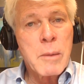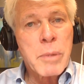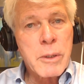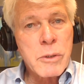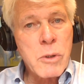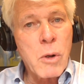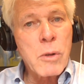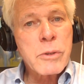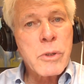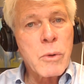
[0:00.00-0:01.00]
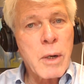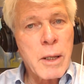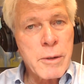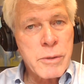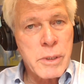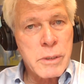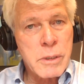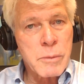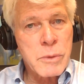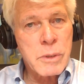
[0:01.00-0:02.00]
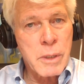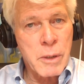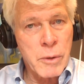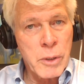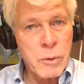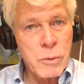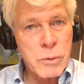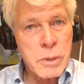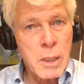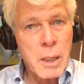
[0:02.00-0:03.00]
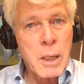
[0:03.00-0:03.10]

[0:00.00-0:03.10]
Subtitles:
But there's also other systems that are used,